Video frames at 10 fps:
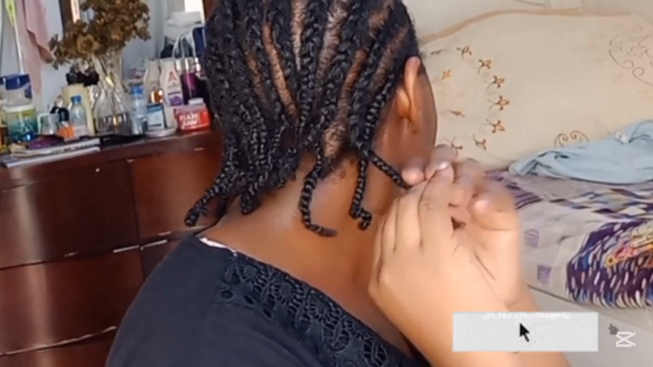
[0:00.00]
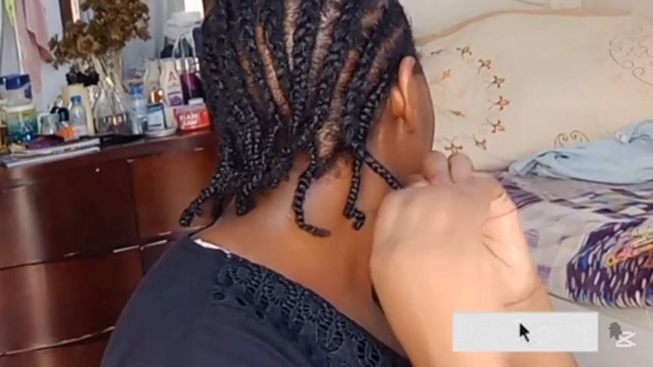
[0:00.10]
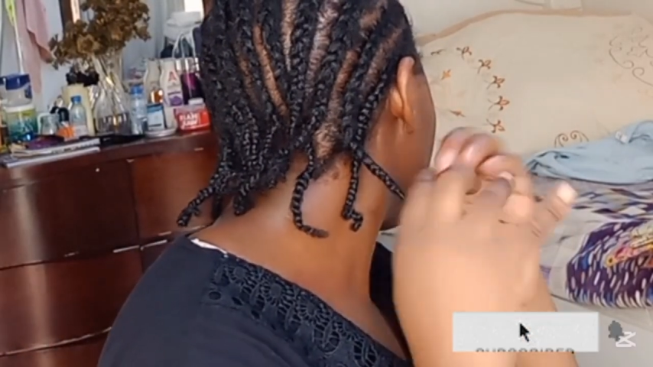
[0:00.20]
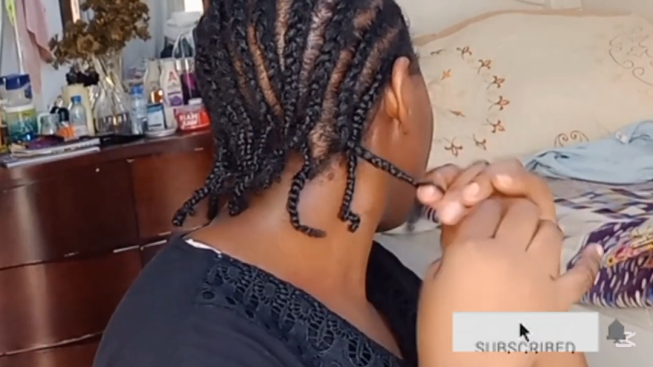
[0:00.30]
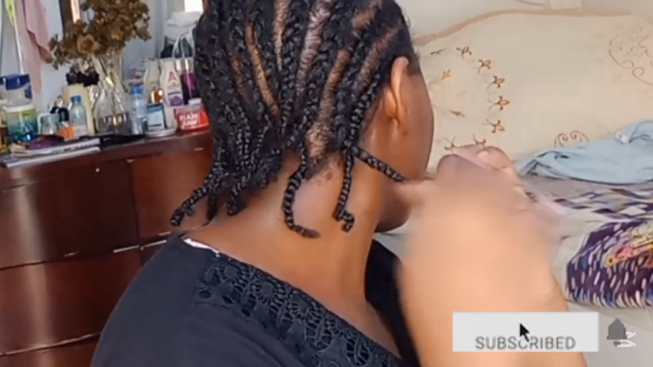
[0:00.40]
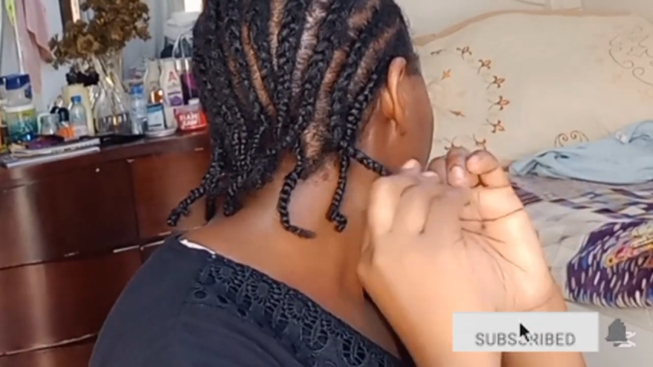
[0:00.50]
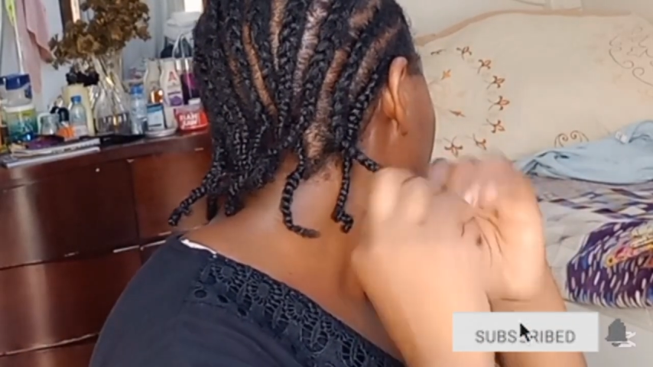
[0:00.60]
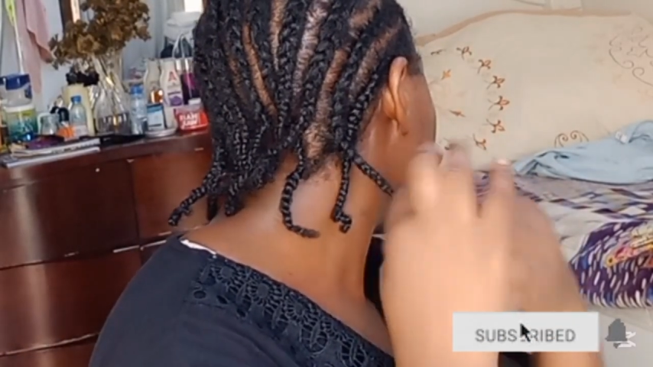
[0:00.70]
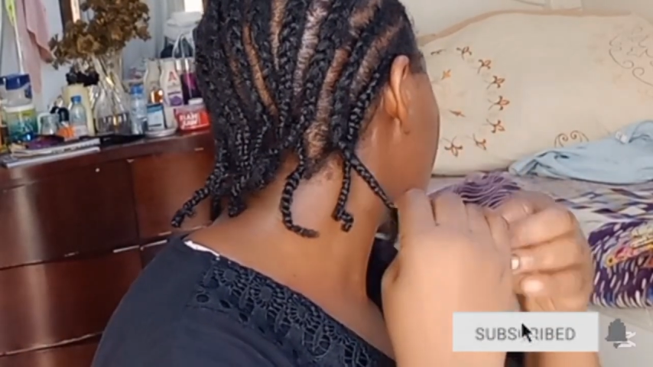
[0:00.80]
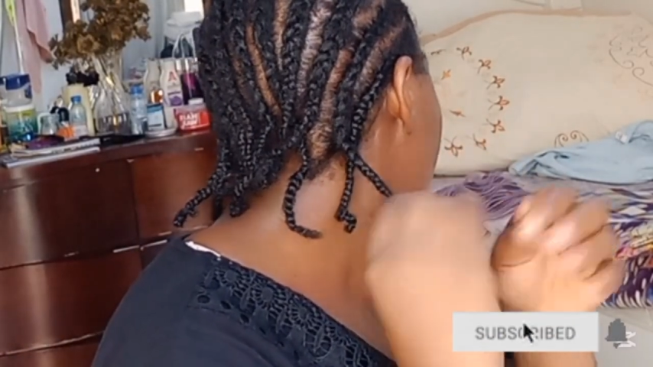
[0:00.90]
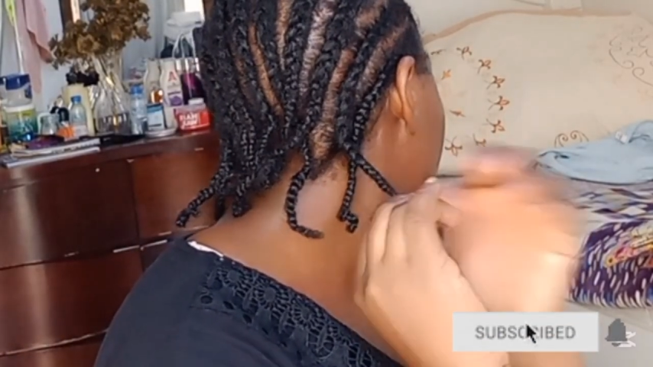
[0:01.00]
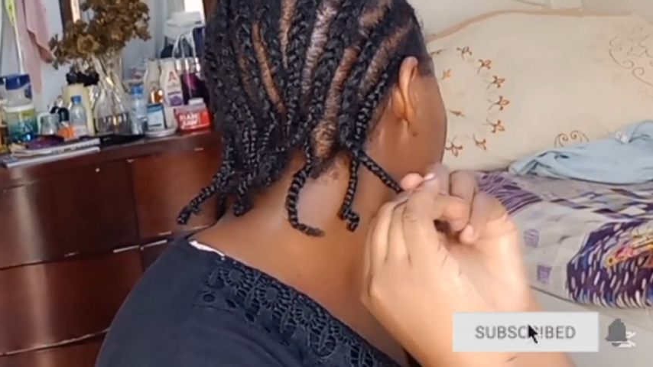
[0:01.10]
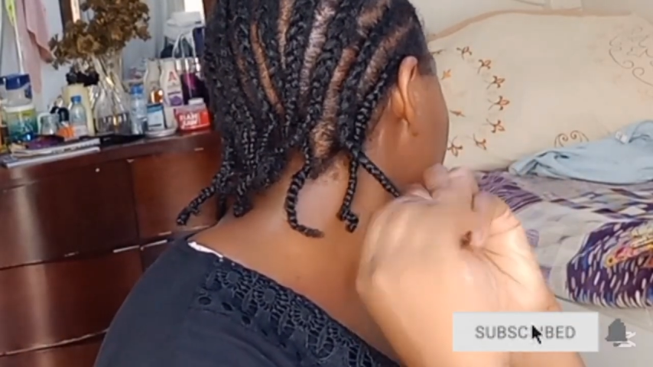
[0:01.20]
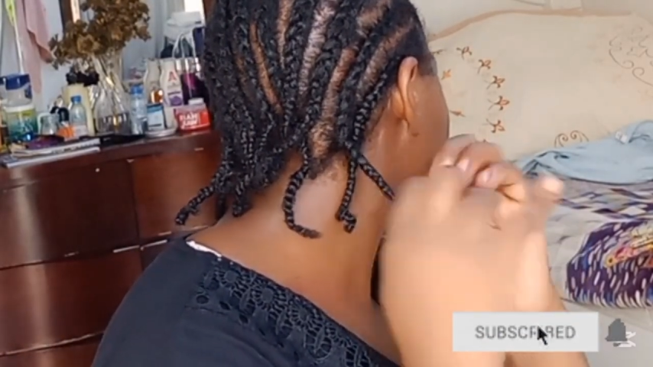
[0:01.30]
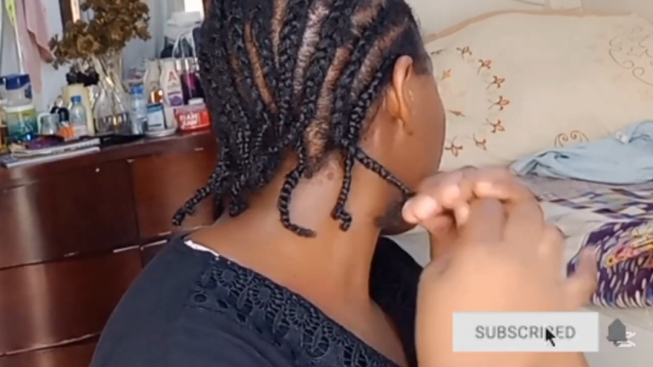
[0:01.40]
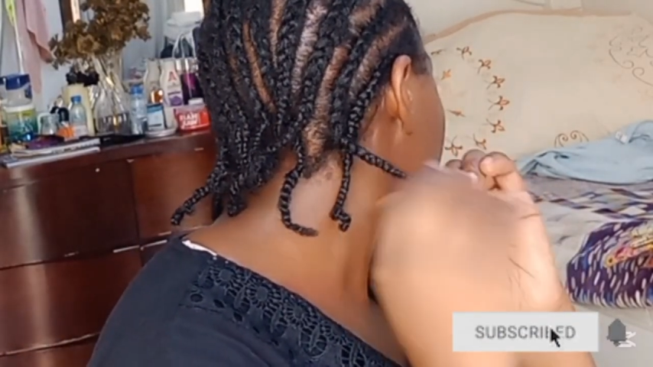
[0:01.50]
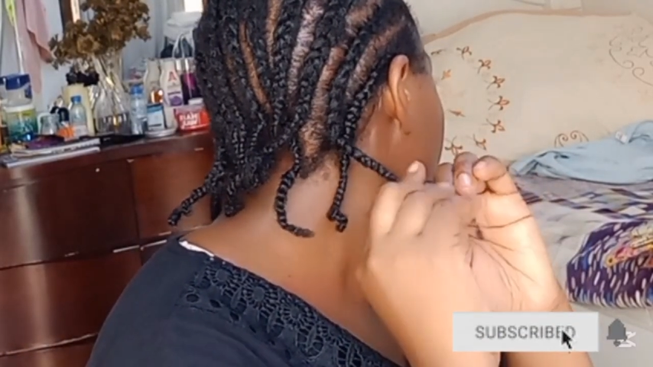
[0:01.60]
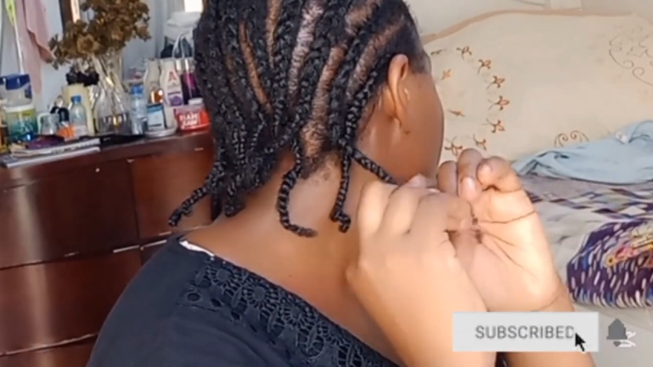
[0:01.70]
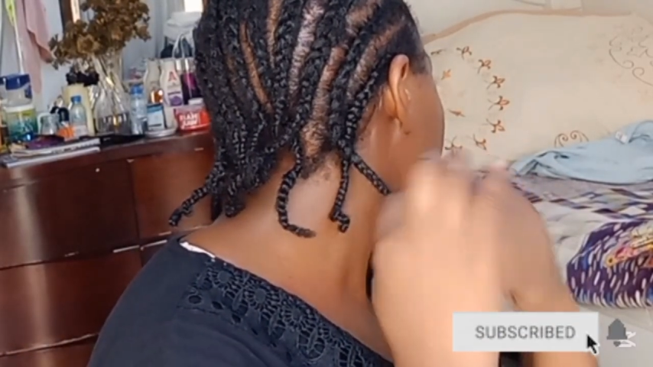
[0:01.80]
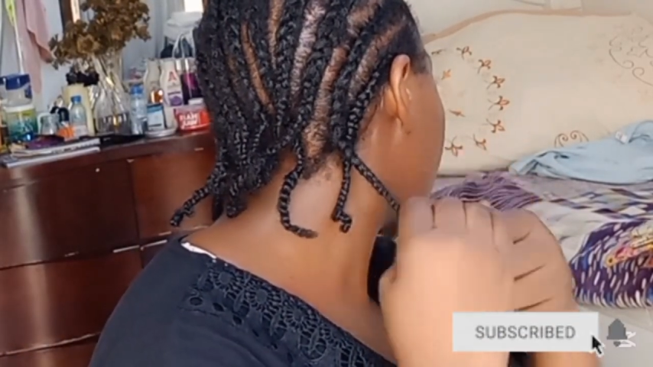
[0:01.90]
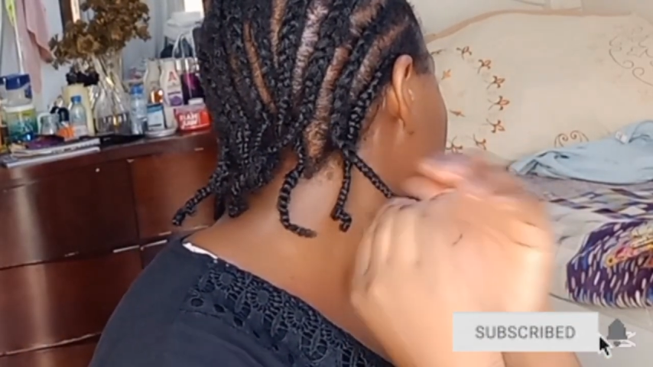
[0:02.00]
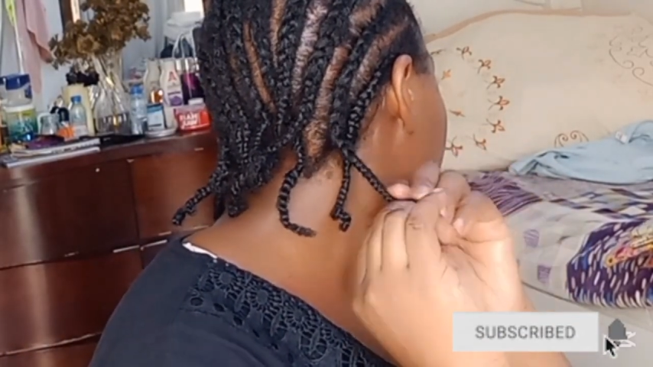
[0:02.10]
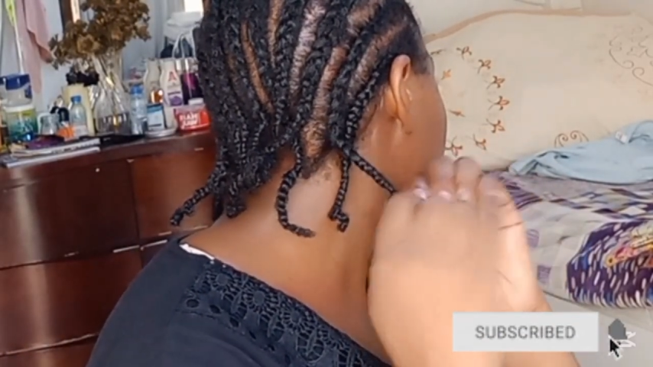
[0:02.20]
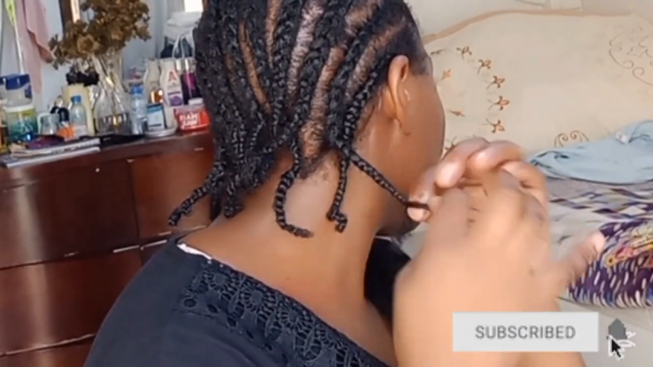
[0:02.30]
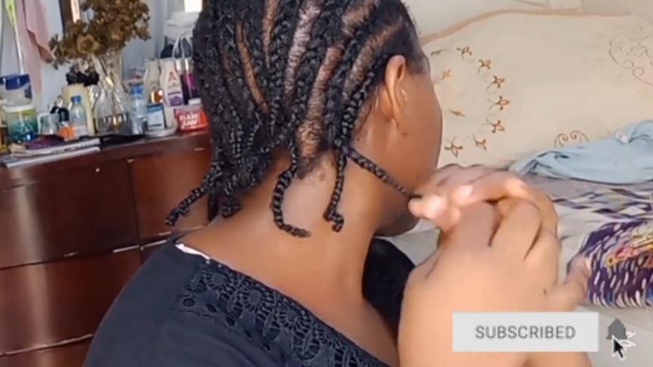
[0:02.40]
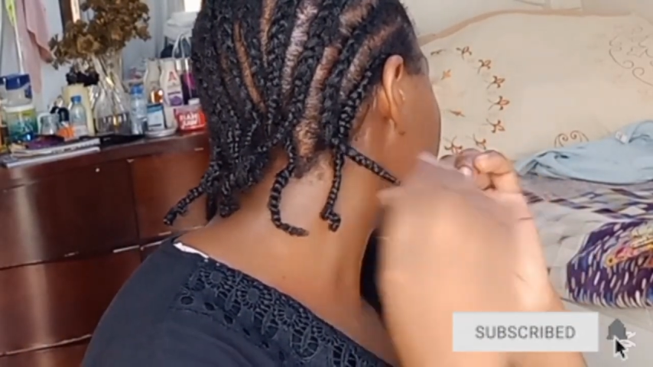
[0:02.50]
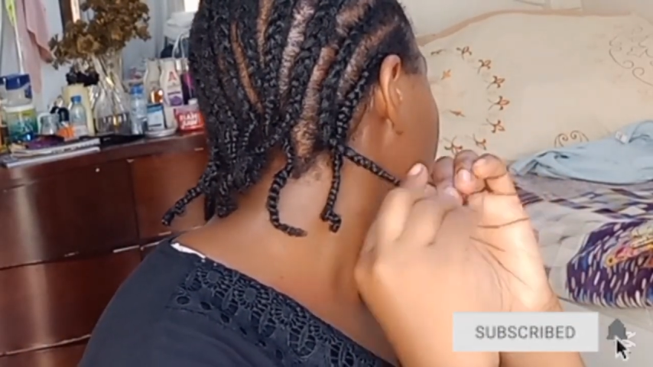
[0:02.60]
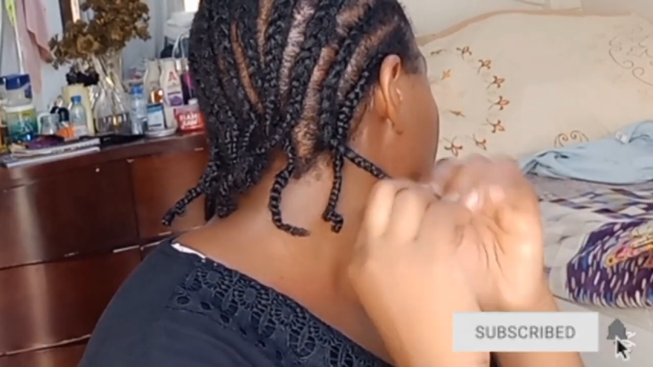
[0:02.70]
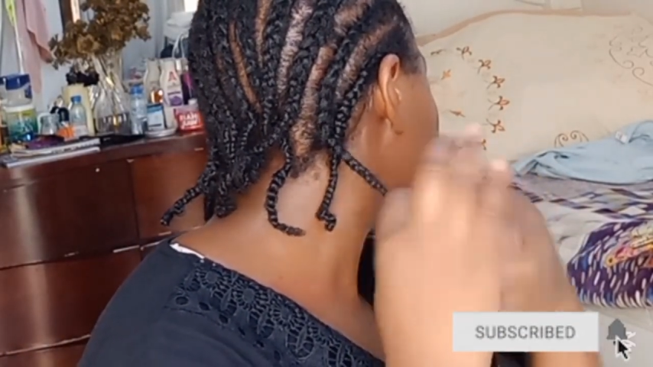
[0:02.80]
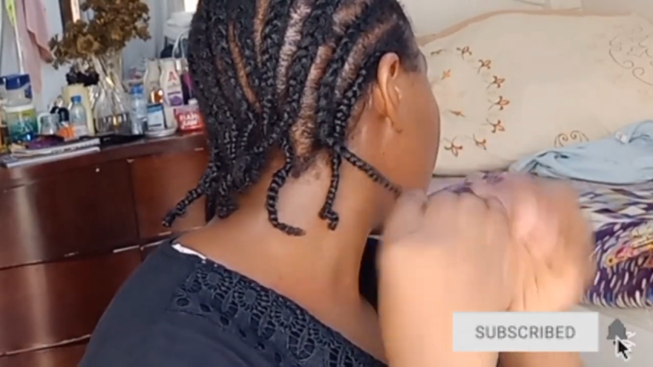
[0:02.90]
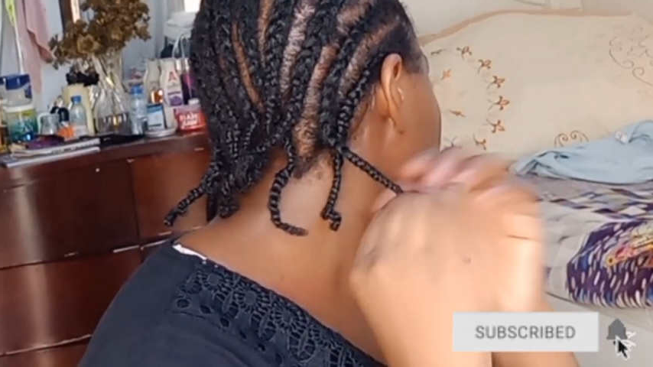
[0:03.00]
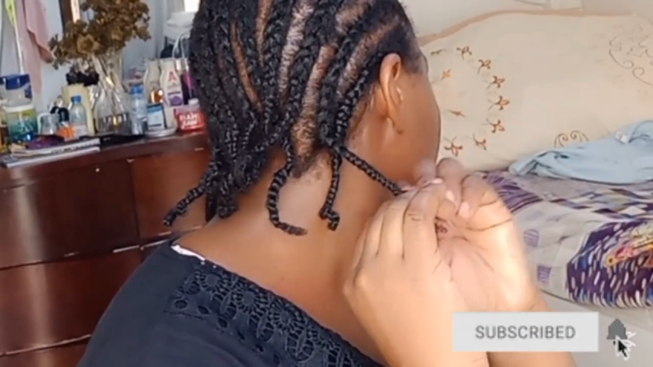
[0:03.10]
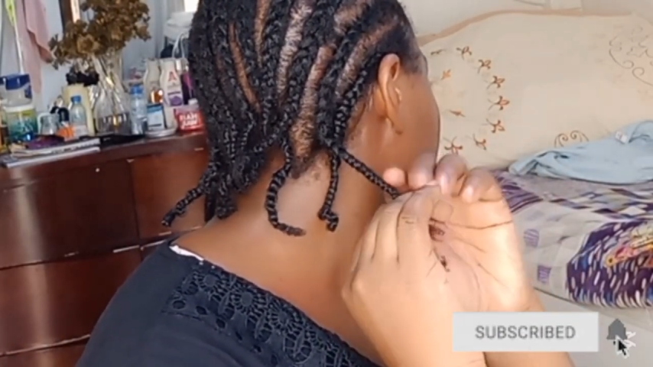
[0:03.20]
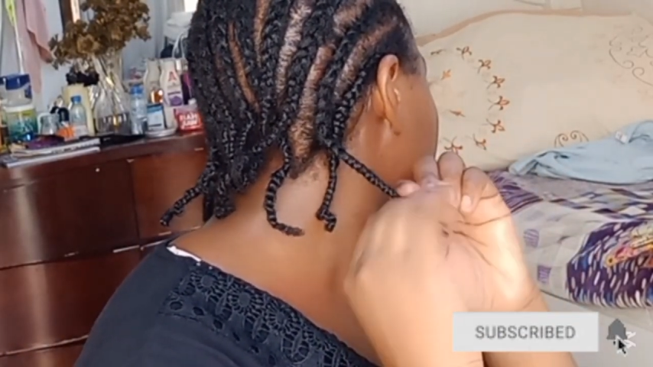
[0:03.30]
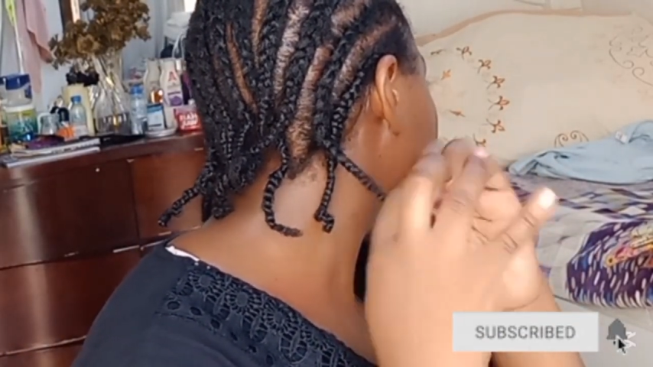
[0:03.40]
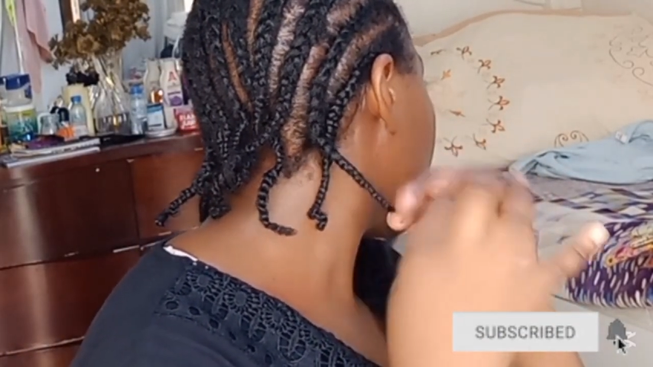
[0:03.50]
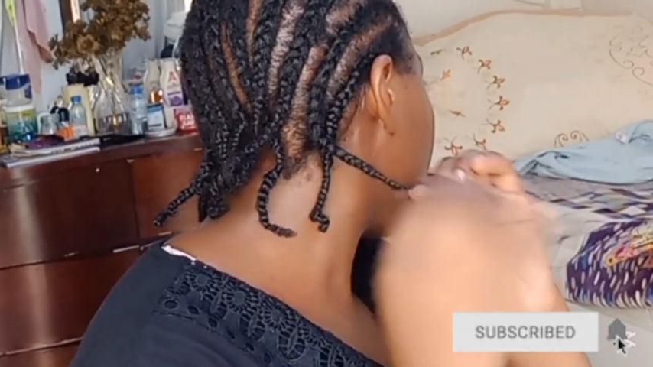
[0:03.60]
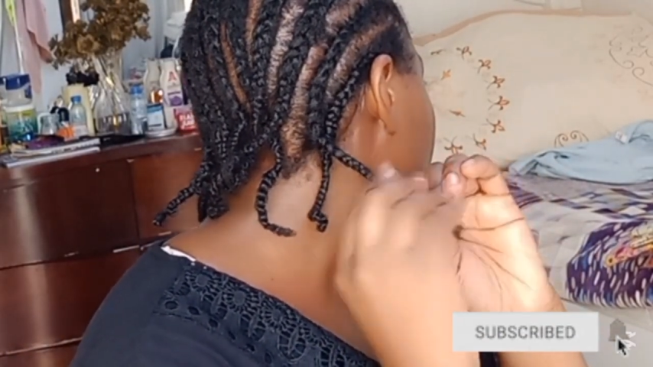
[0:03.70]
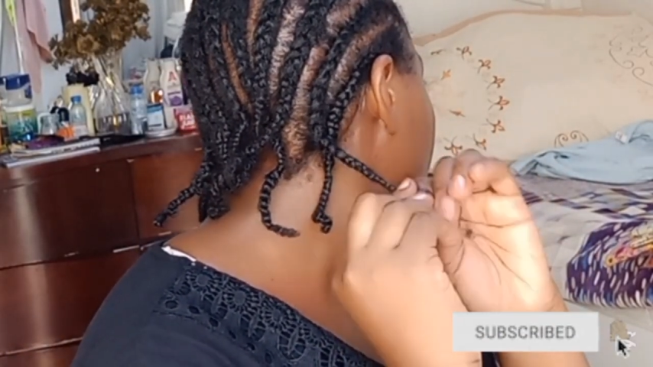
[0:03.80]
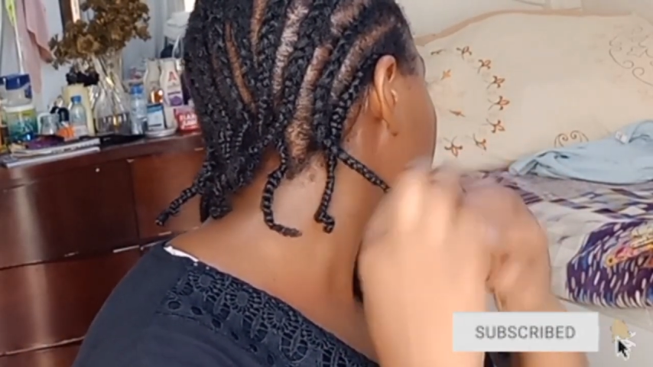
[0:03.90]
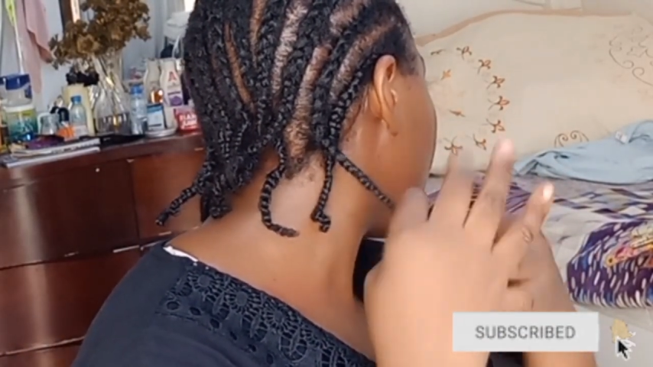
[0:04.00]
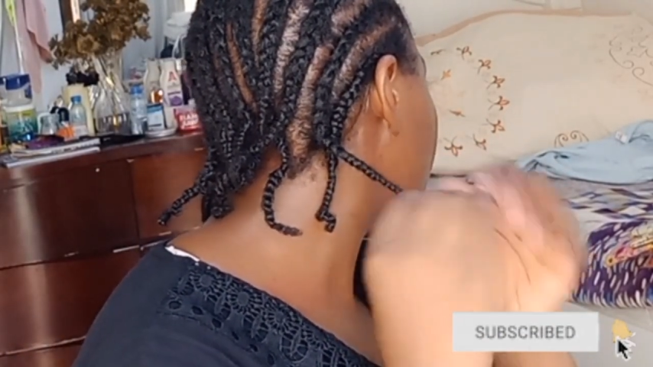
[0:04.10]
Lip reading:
Nobody's mouth can be seen.